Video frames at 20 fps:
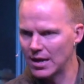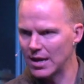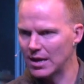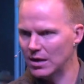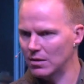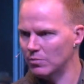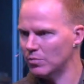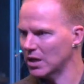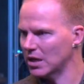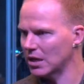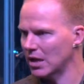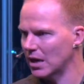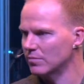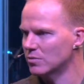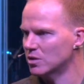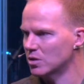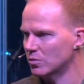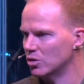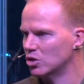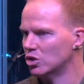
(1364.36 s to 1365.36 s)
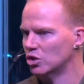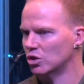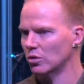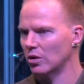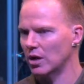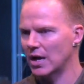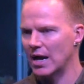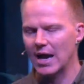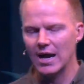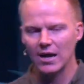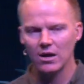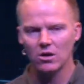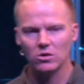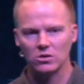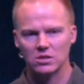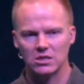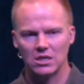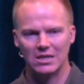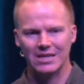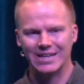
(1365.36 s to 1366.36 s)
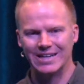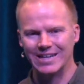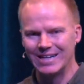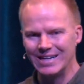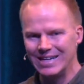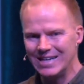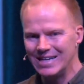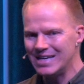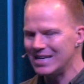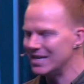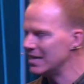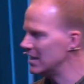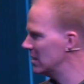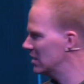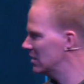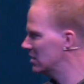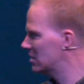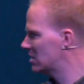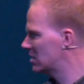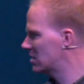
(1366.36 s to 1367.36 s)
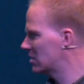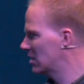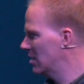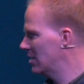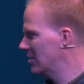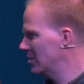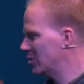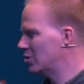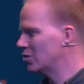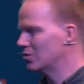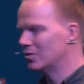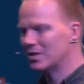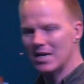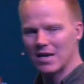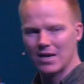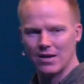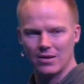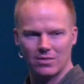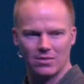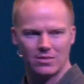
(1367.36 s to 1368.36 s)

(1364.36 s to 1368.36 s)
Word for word: and it becomes a mature adult, and it leads to death.